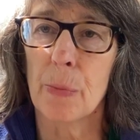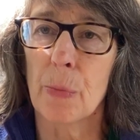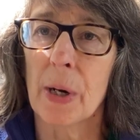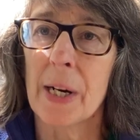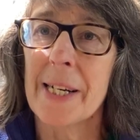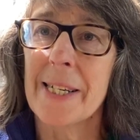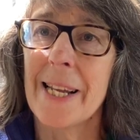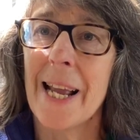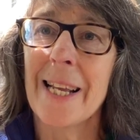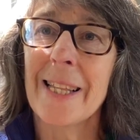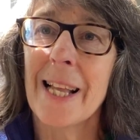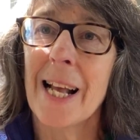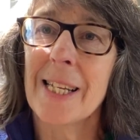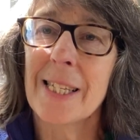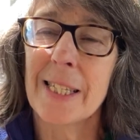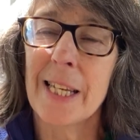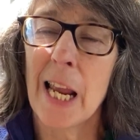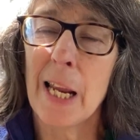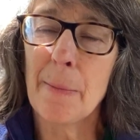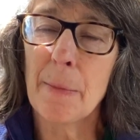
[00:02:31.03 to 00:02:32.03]
We're going to take that
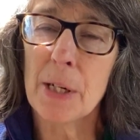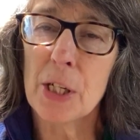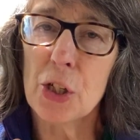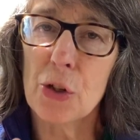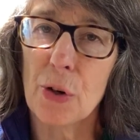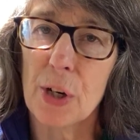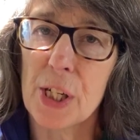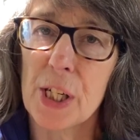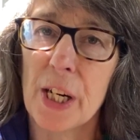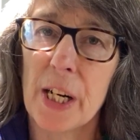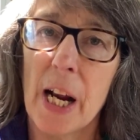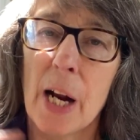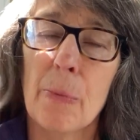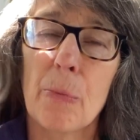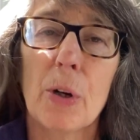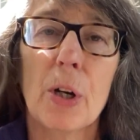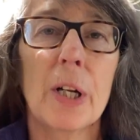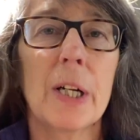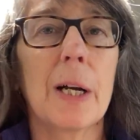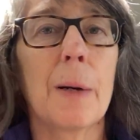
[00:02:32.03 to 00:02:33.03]
same constriction and
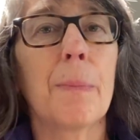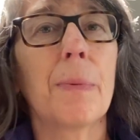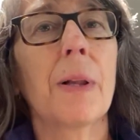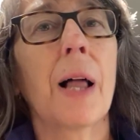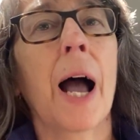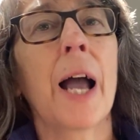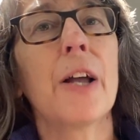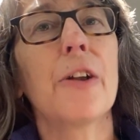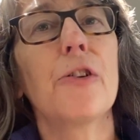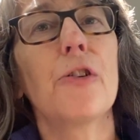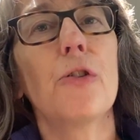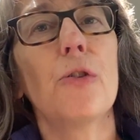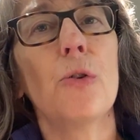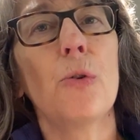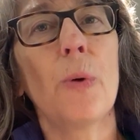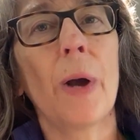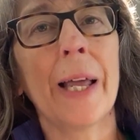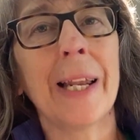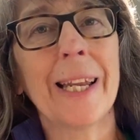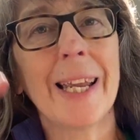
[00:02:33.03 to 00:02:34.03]
we're going to apply it
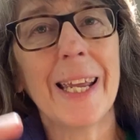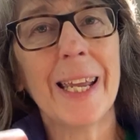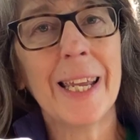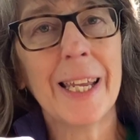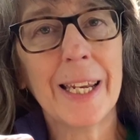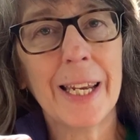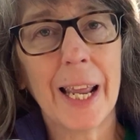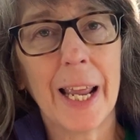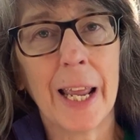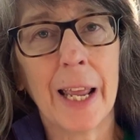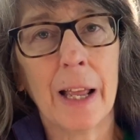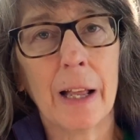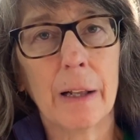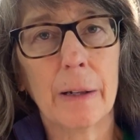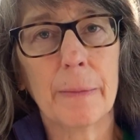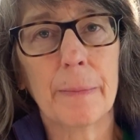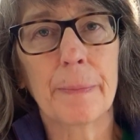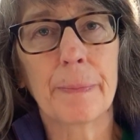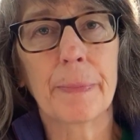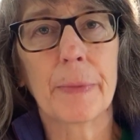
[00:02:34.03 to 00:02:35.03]
to an
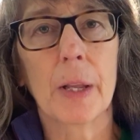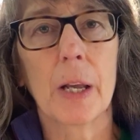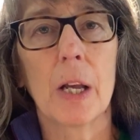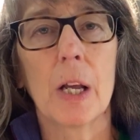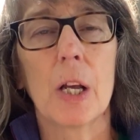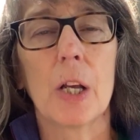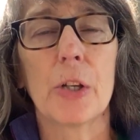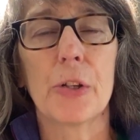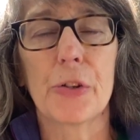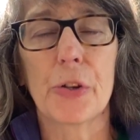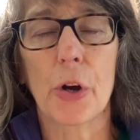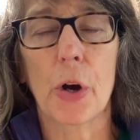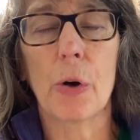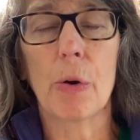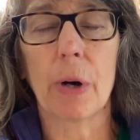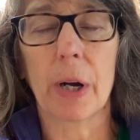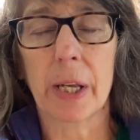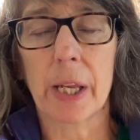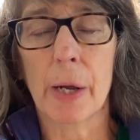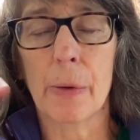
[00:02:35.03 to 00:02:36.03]
inhale.
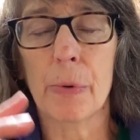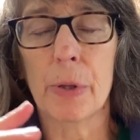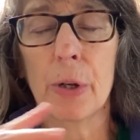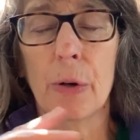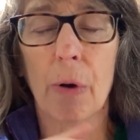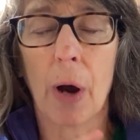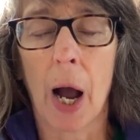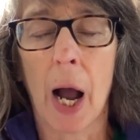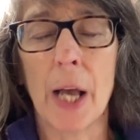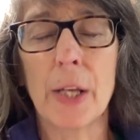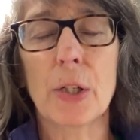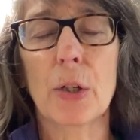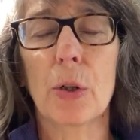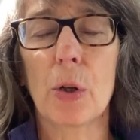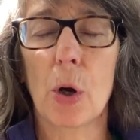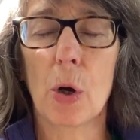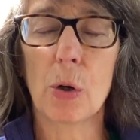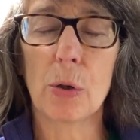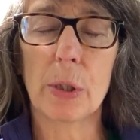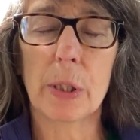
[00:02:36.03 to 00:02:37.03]
So again, with your eyes
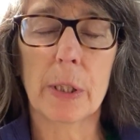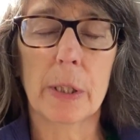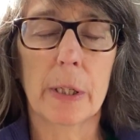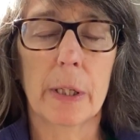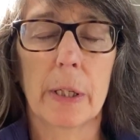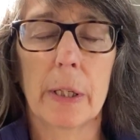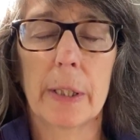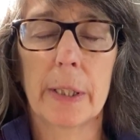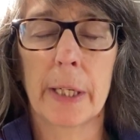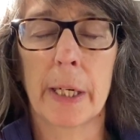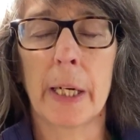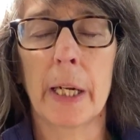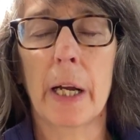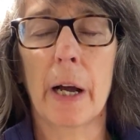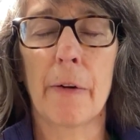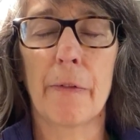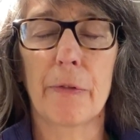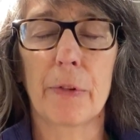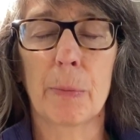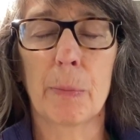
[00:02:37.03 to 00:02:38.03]
closed, sitting
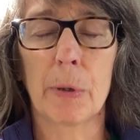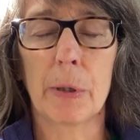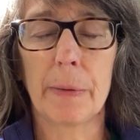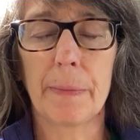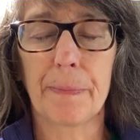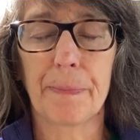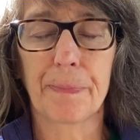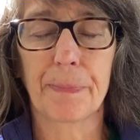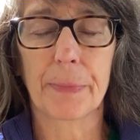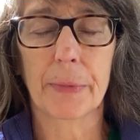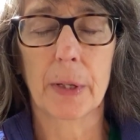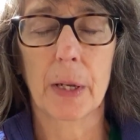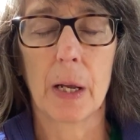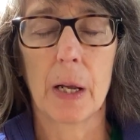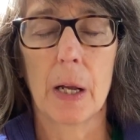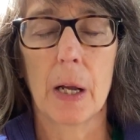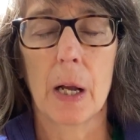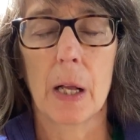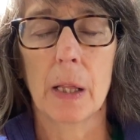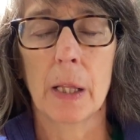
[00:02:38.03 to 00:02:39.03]
comfortable,
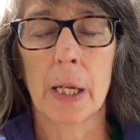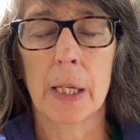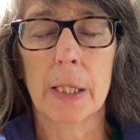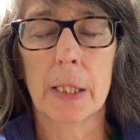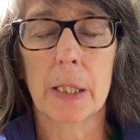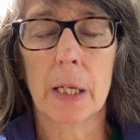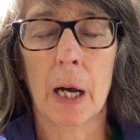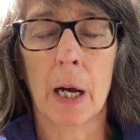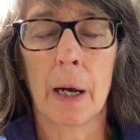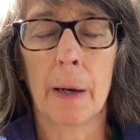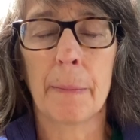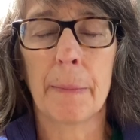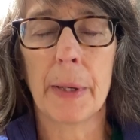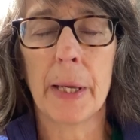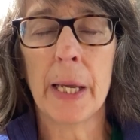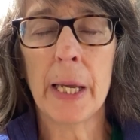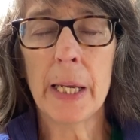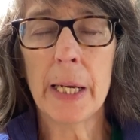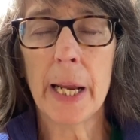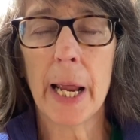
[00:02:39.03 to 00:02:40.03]
let's
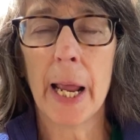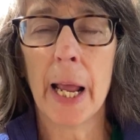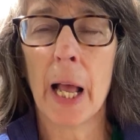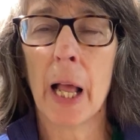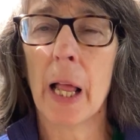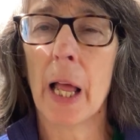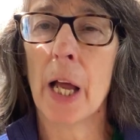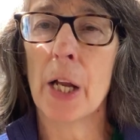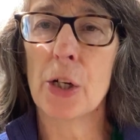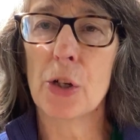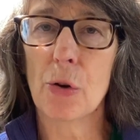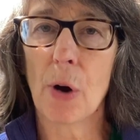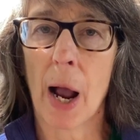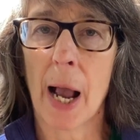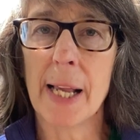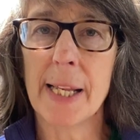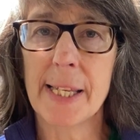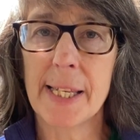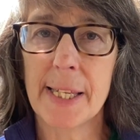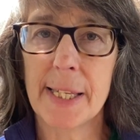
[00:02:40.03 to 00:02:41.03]
inhale and
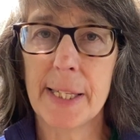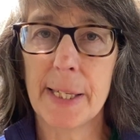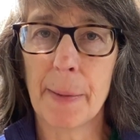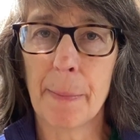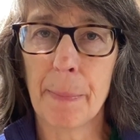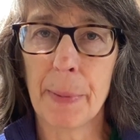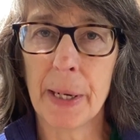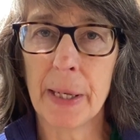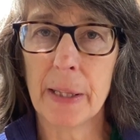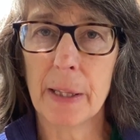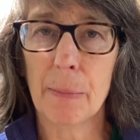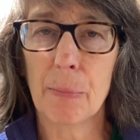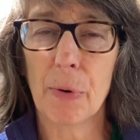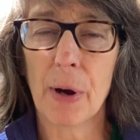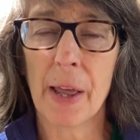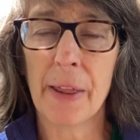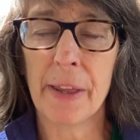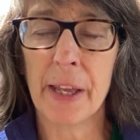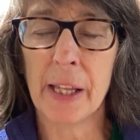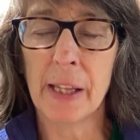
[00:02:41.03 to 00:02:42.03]
try sipping the
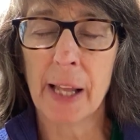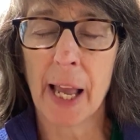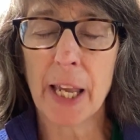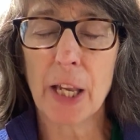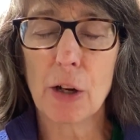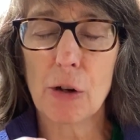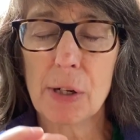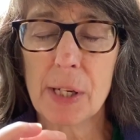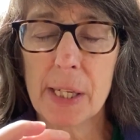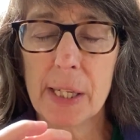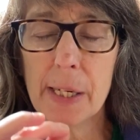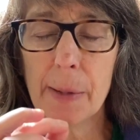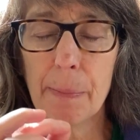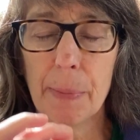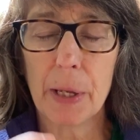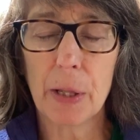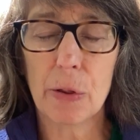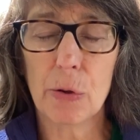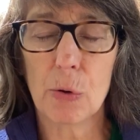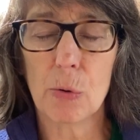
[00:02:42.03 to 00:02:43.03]
breath in like you're
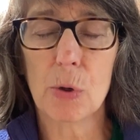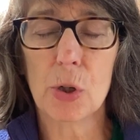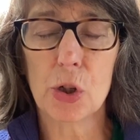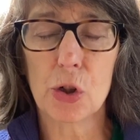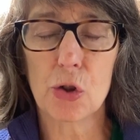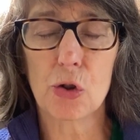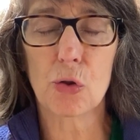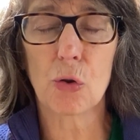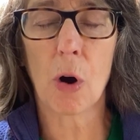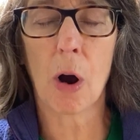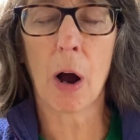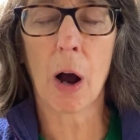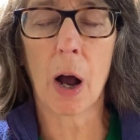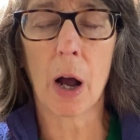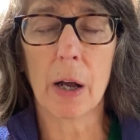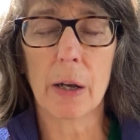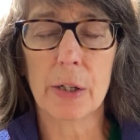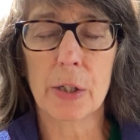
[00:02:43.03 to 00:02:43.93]
sipping through a straw.